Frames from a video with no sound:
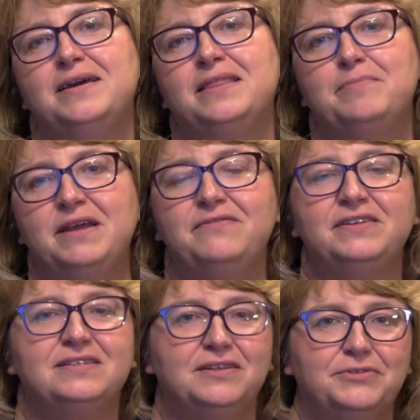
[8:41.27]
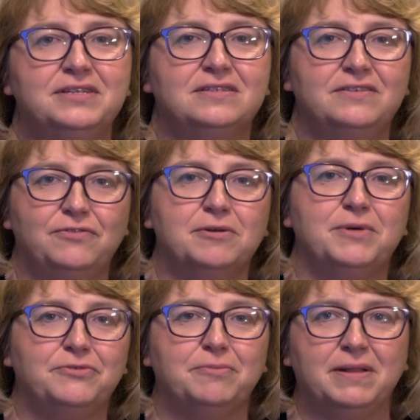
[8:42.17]
The benefits and risks of
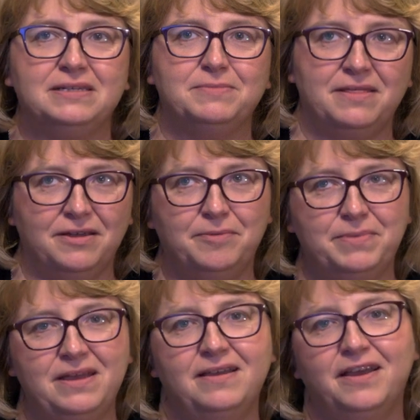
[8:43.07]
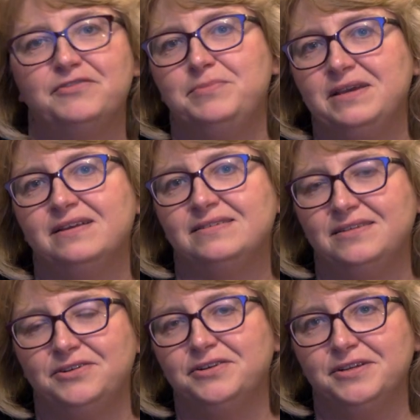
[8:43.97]
hormone replacement therapy have to be
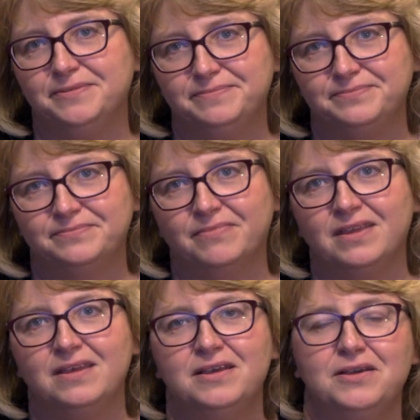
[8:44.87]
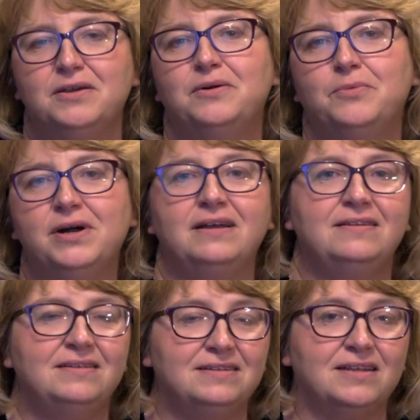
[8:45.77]
considered.
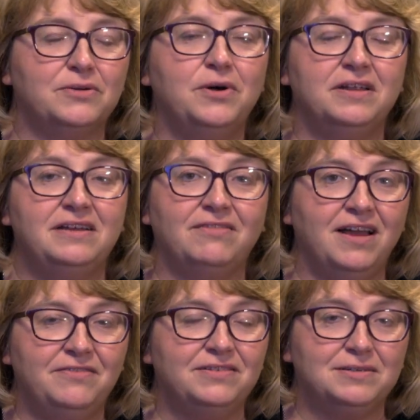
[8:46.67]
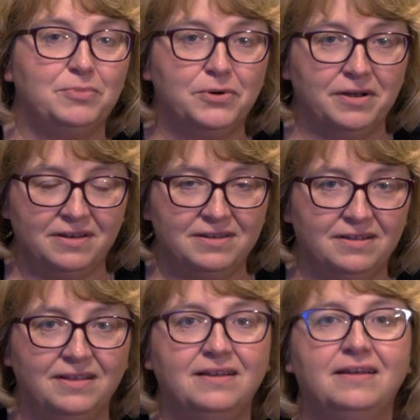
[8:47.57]
One is that quality of life is important,
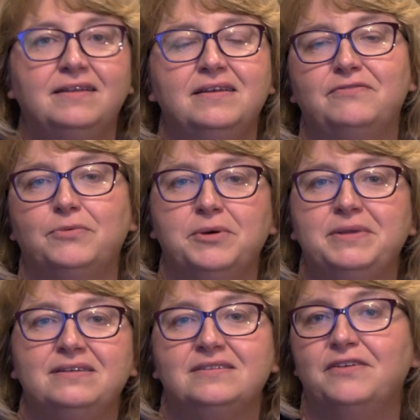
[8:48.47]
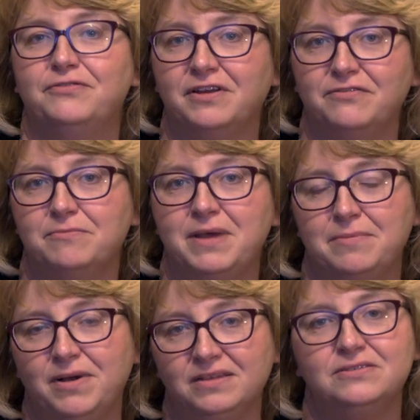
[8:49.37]
and if a woman is suffering from
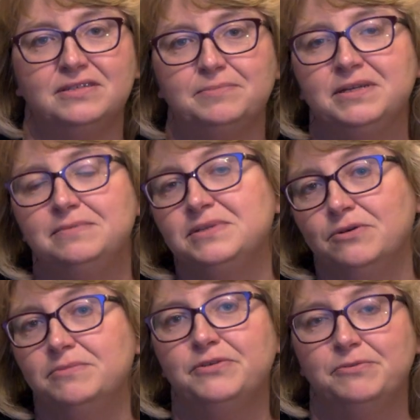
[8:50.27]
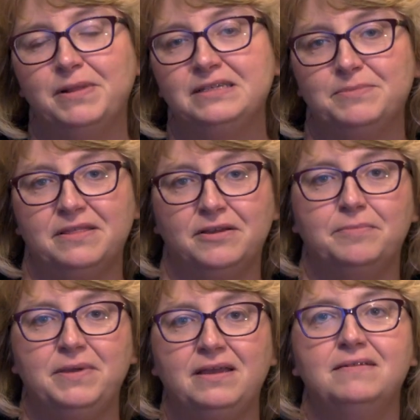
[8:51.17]
menopausal symptoms, hormone replacement
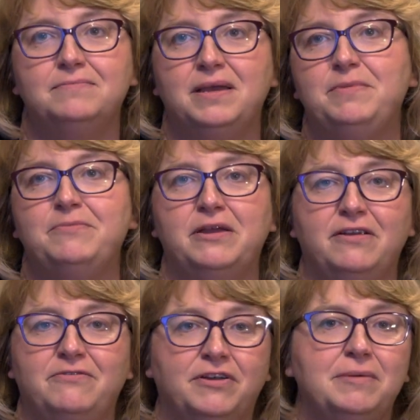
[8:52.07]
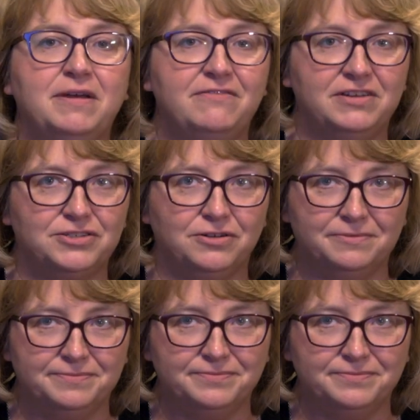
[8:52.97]
therapy may be very beneficial.